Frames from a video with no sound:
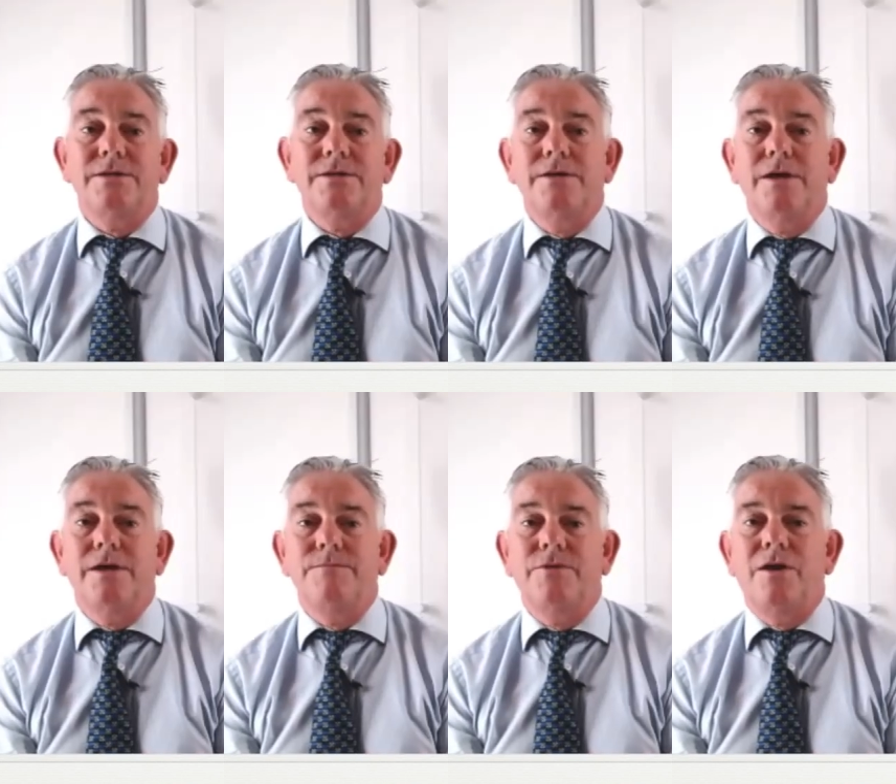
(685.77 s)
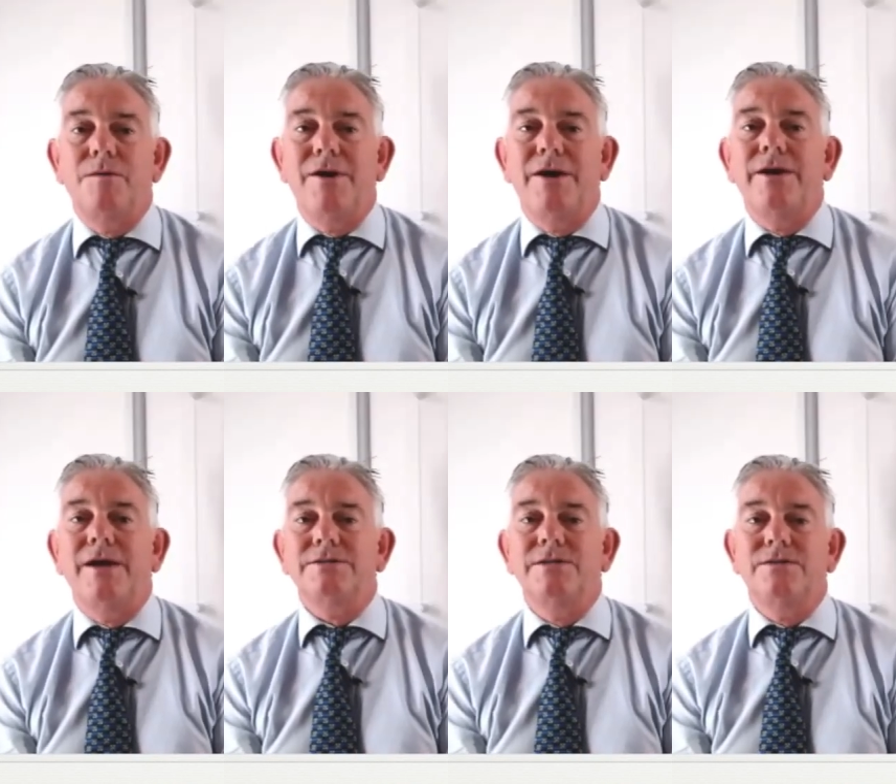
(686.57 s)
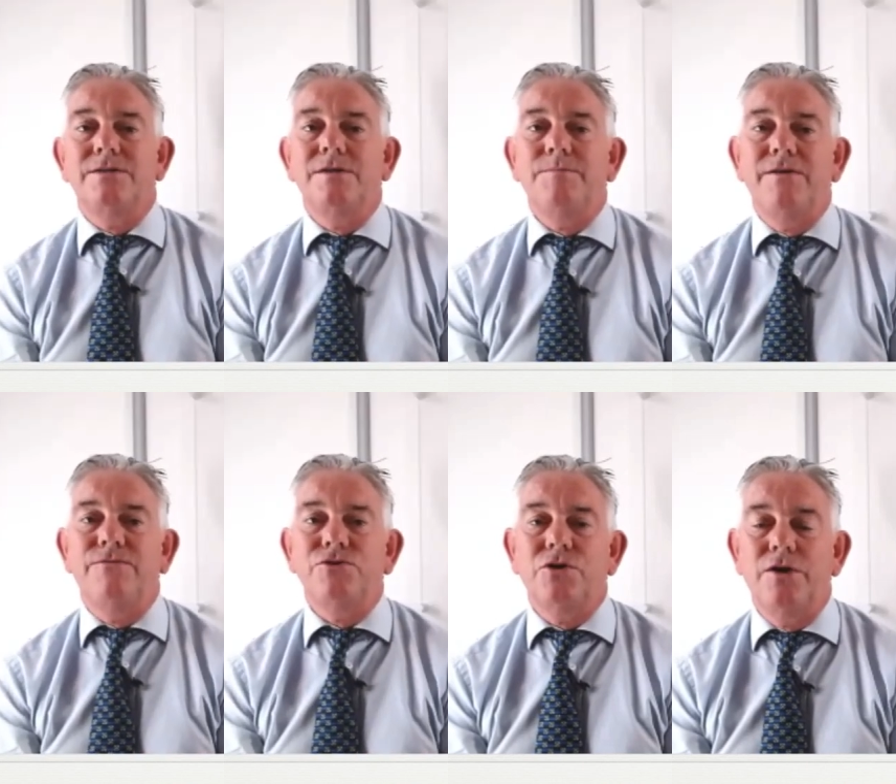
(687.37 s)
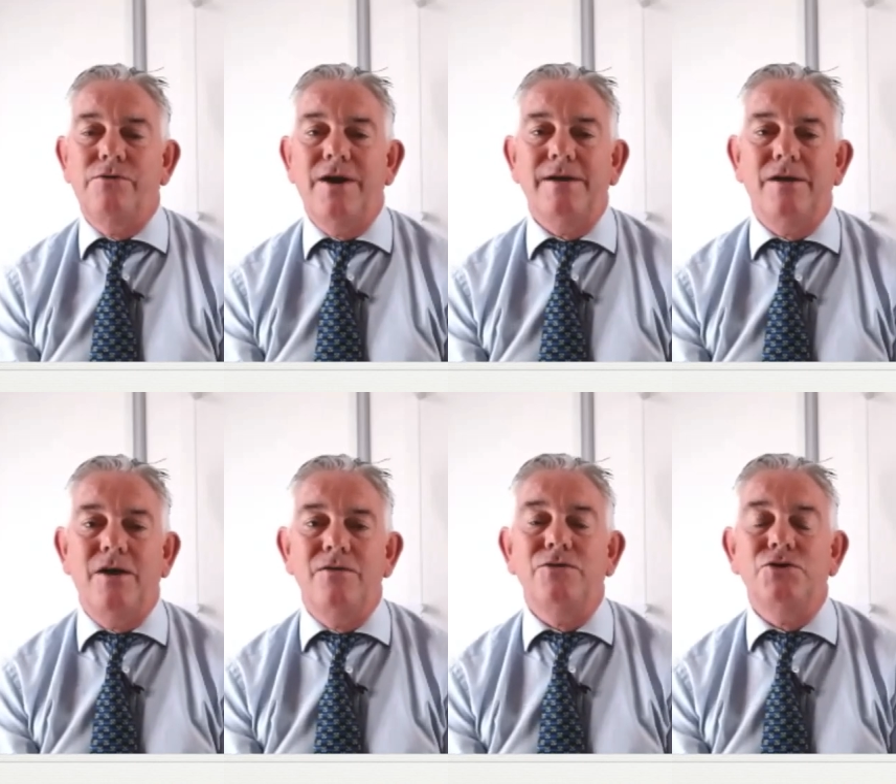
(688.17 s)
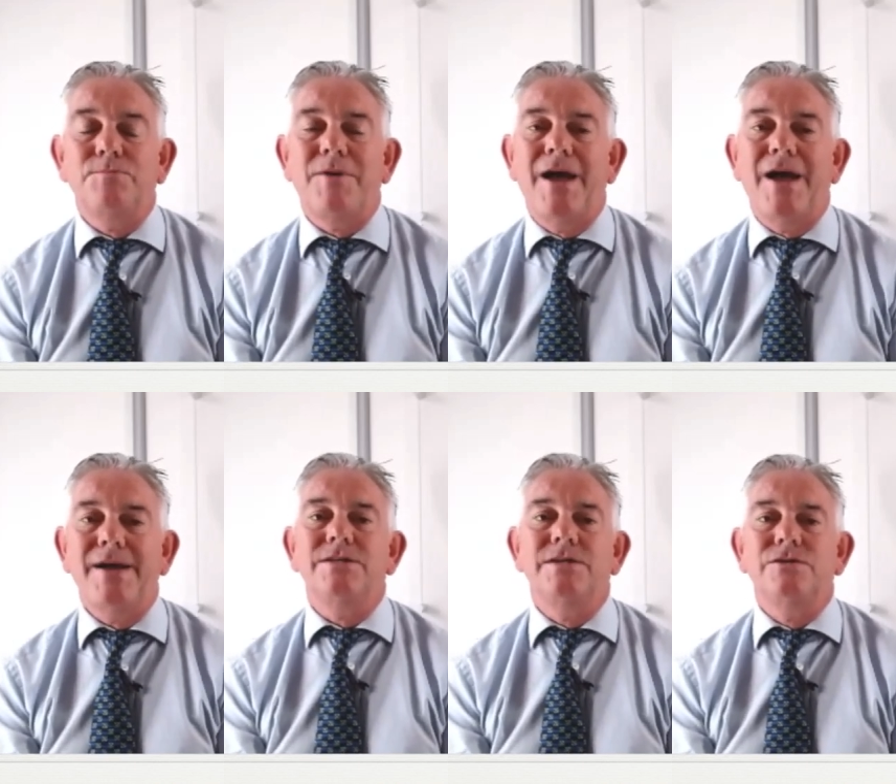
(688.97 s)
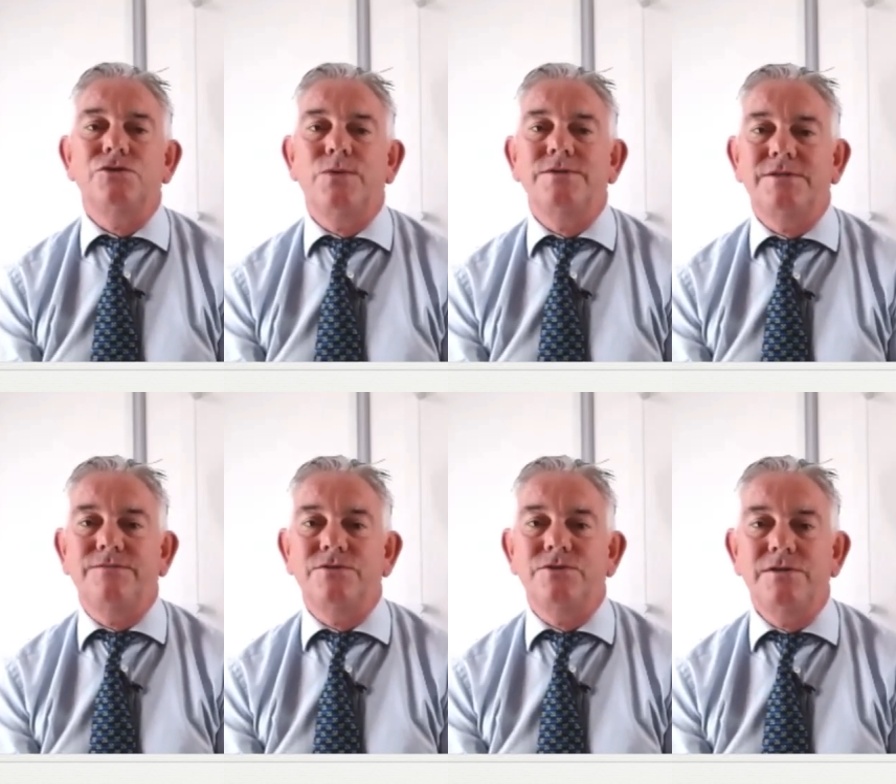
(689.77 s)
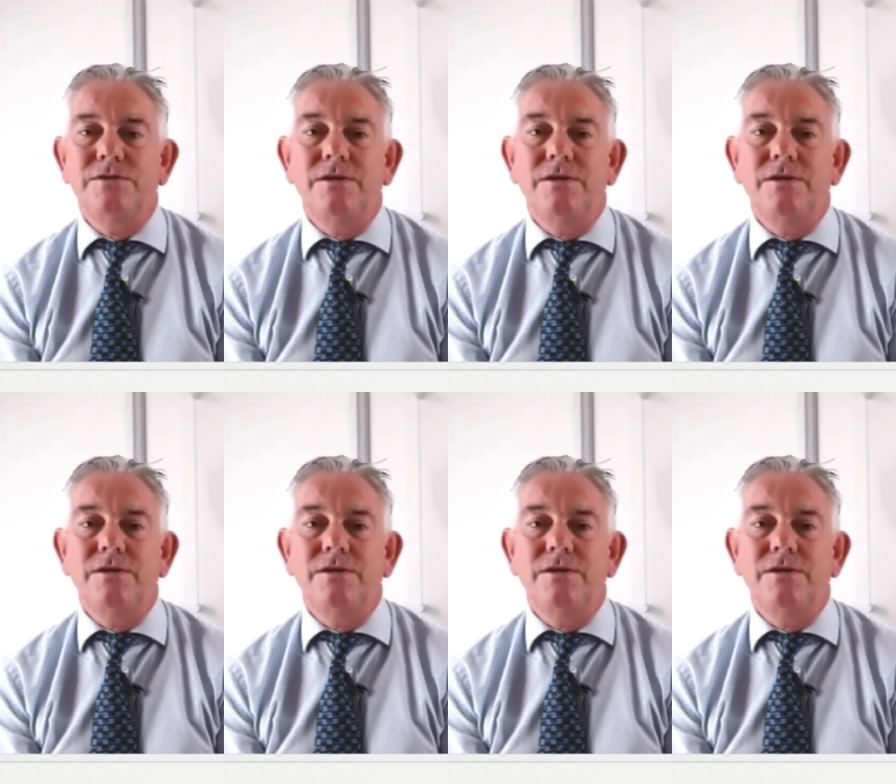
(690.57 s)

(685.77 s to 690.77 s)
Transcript: Isle of Man enacted the Beneficial Ownership Act in 2017.